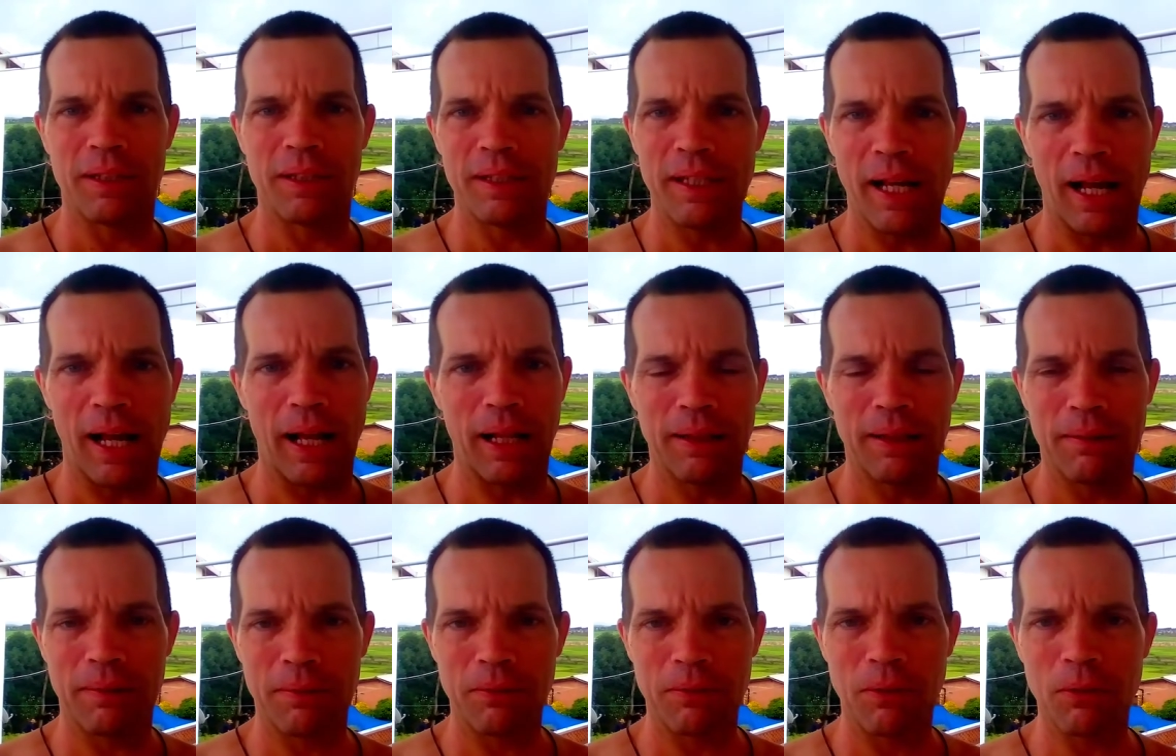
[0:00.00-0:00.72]
Yeah,
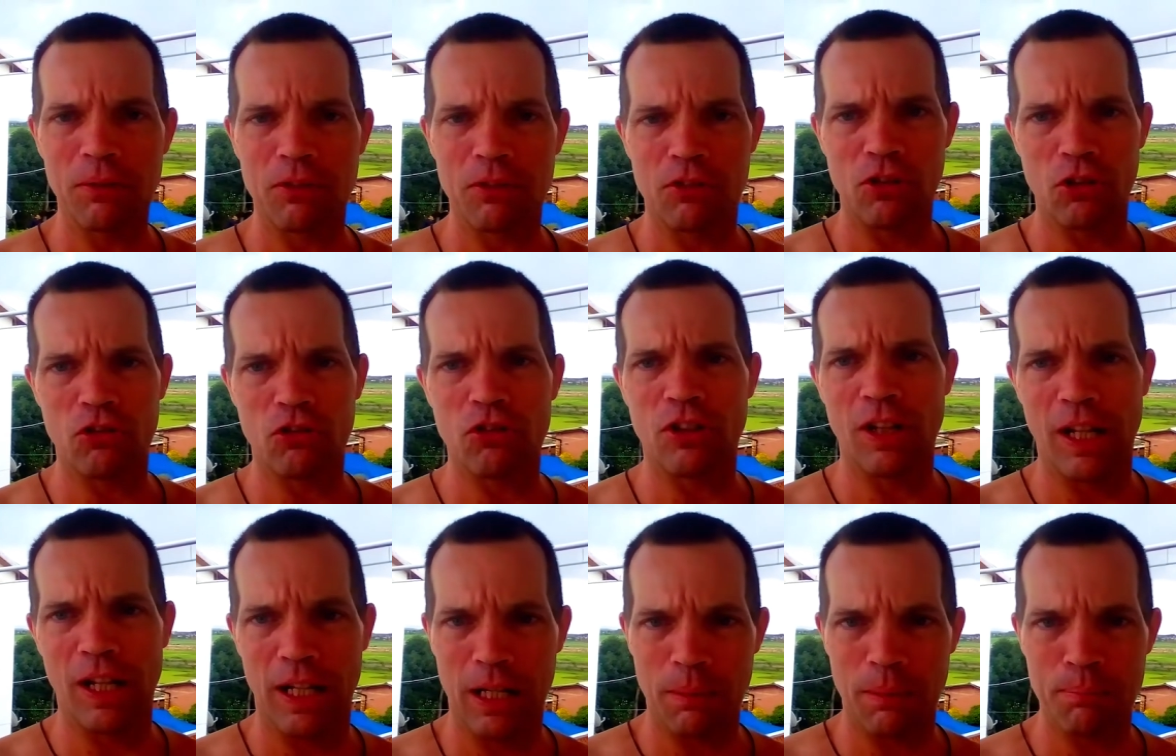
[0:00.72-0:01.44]

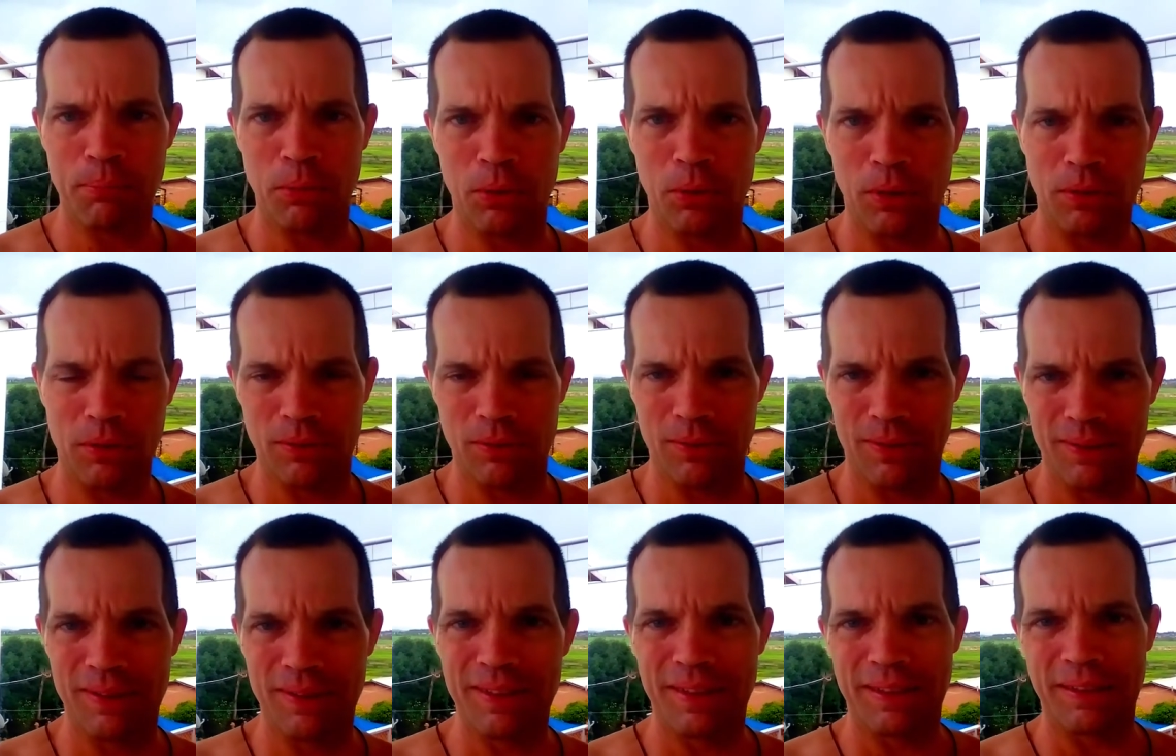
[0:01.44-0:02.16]
just let it put it
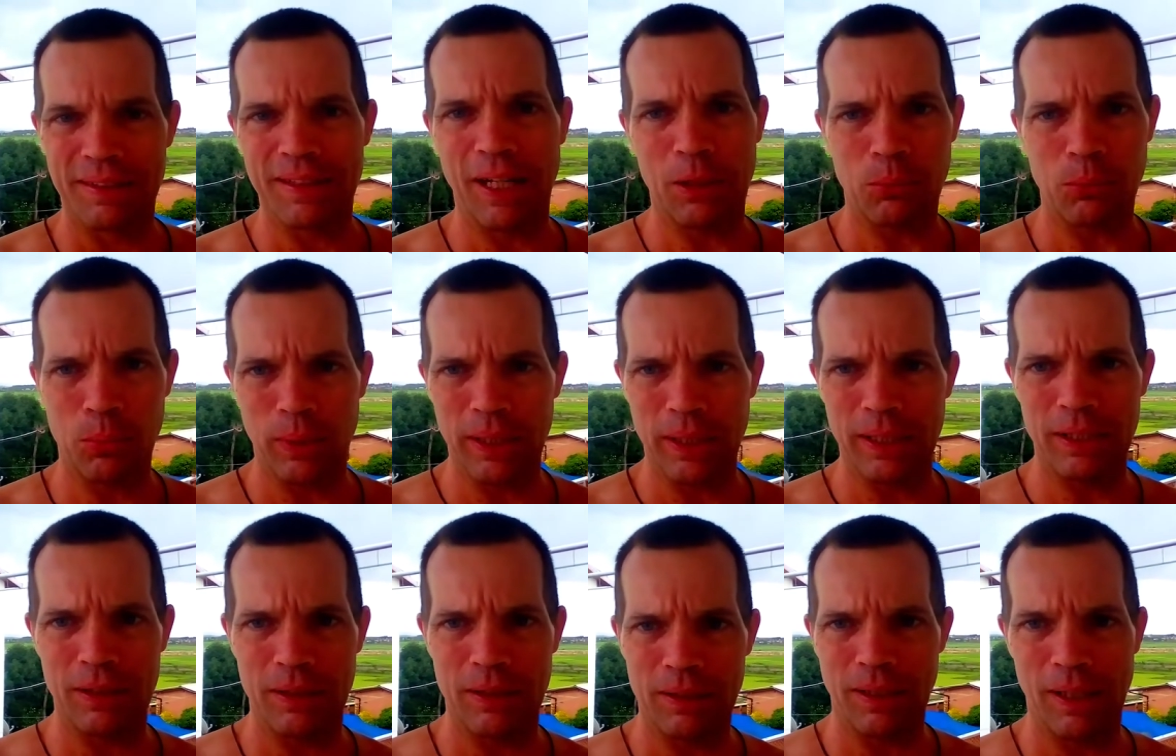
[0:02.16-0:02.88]
that
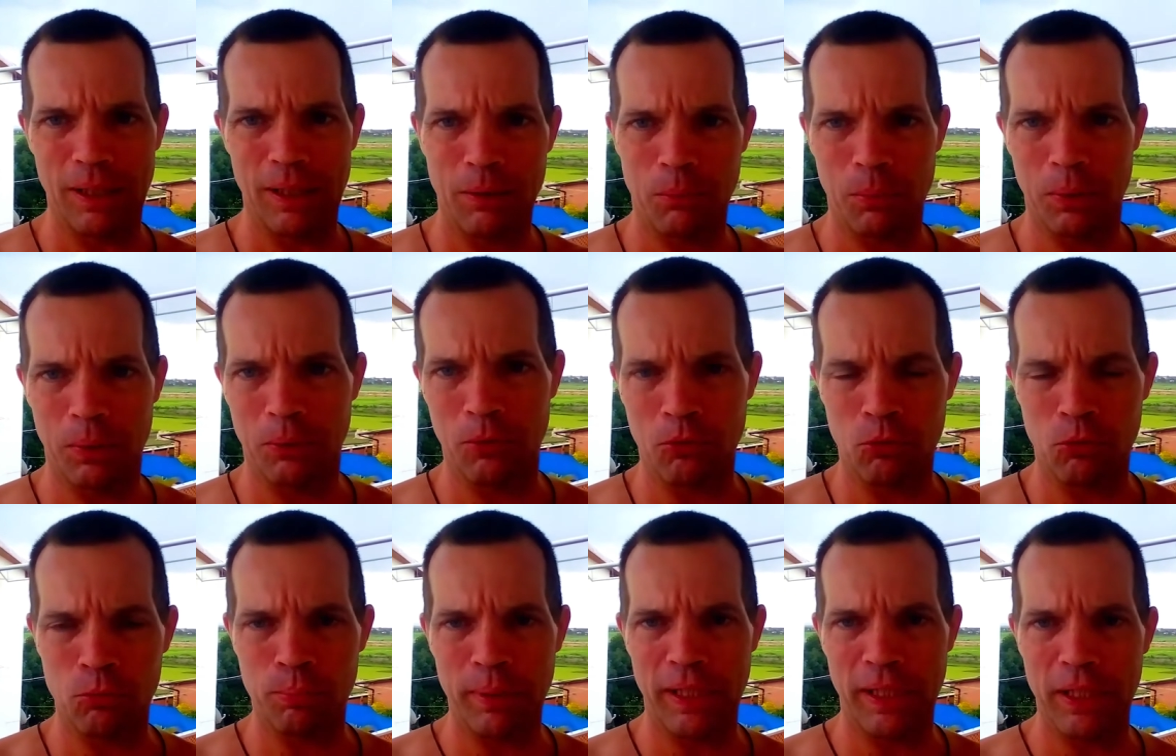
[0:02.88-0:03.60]
way. I will
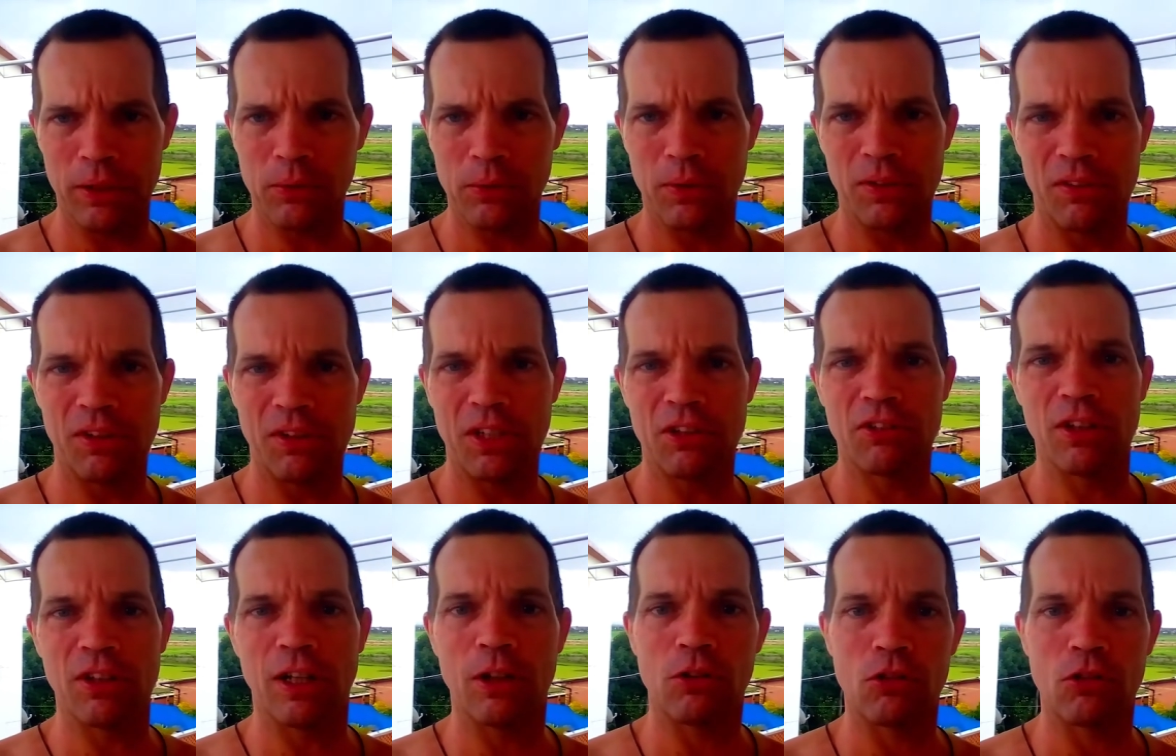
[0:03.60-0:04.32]
spare you the
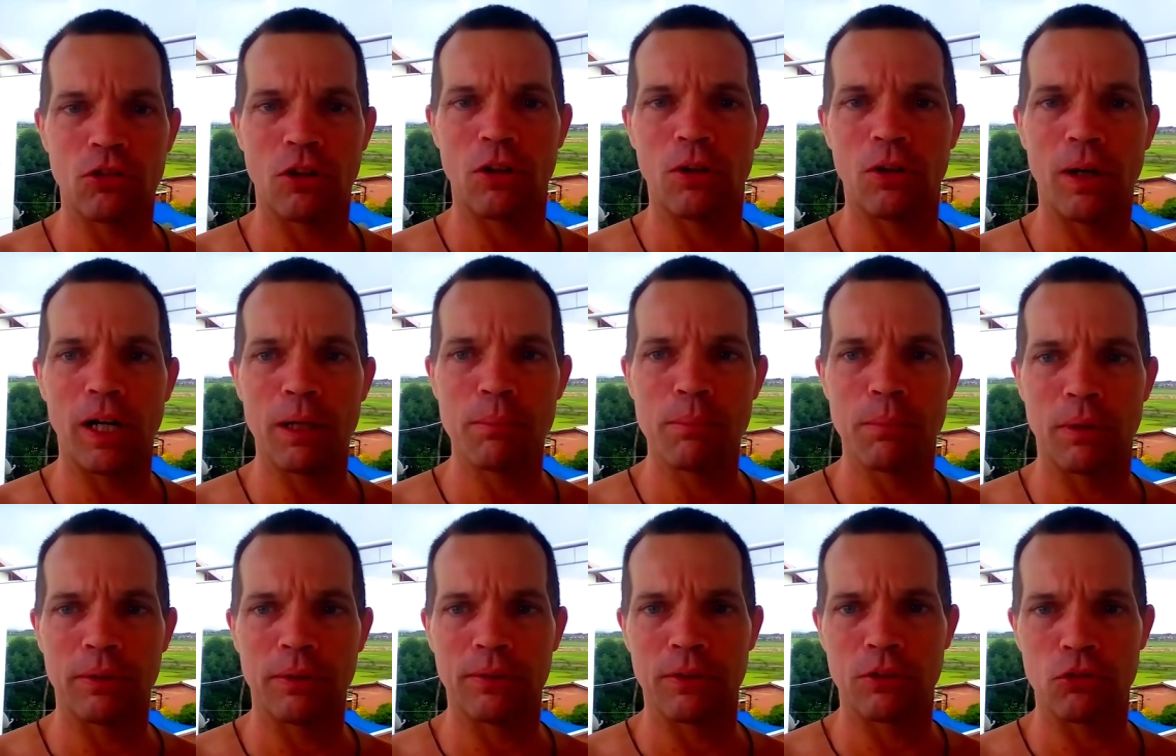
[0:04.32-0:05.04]
details. So
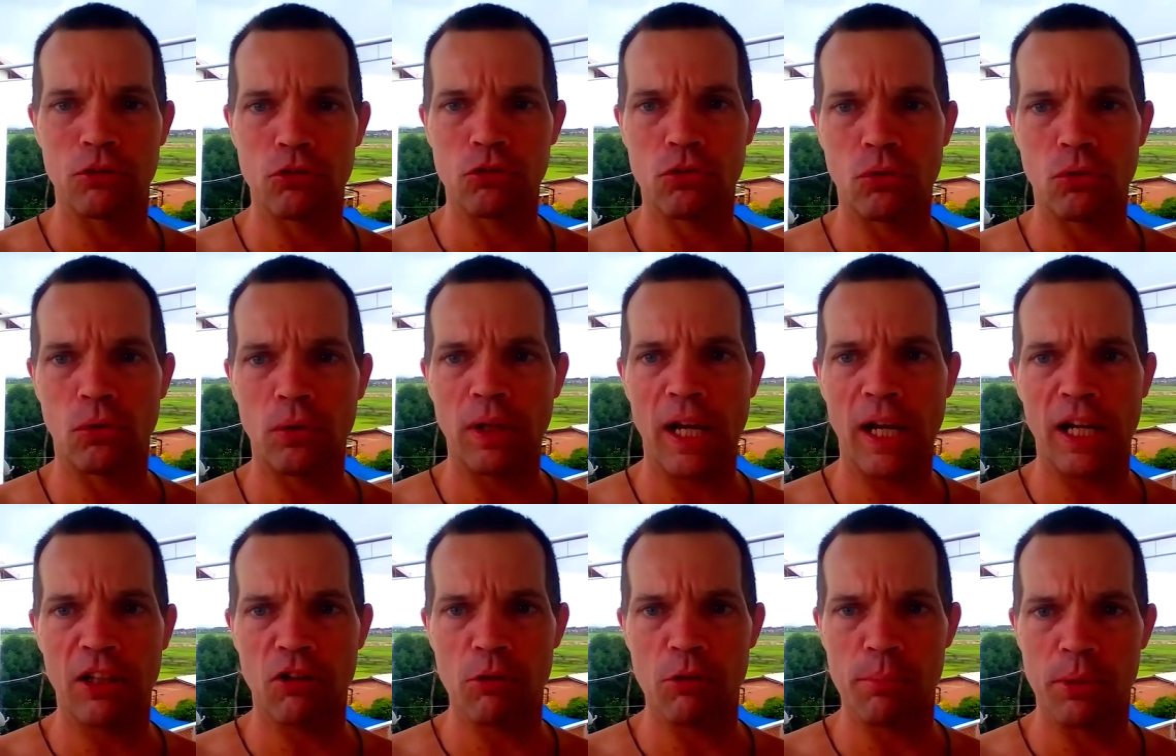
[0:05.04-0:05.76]
I'm on strong
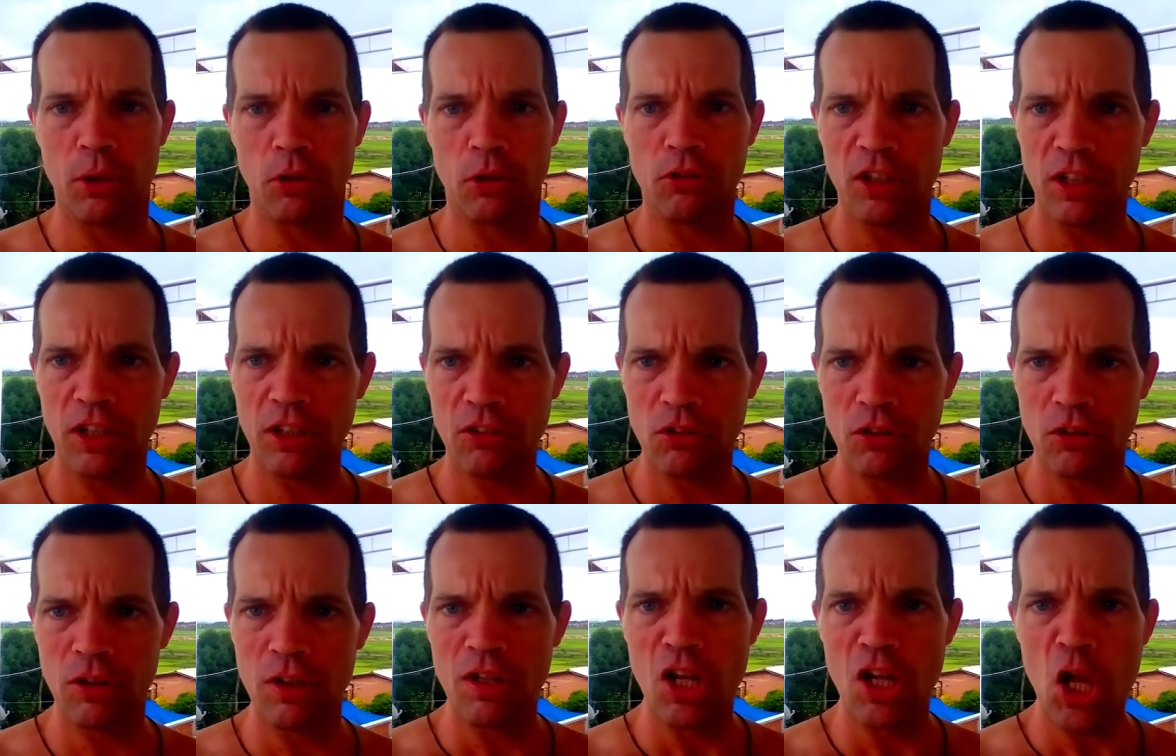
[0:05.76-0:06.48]

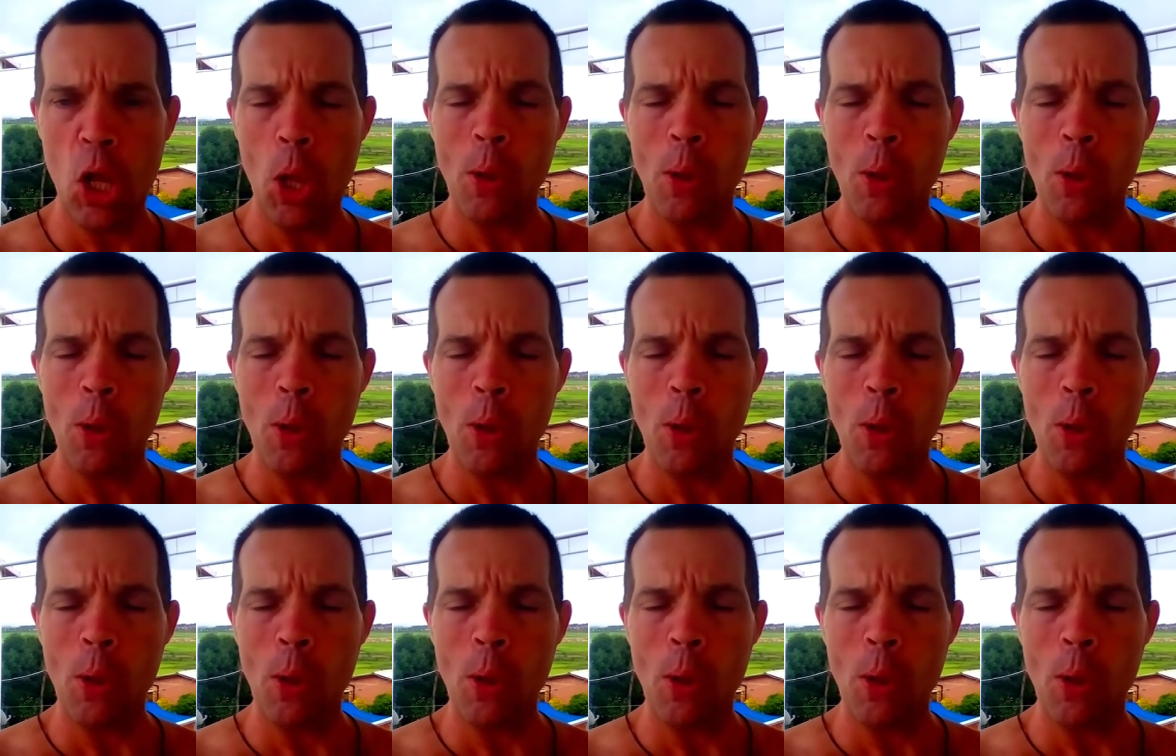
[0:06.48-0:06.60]
antibiotics.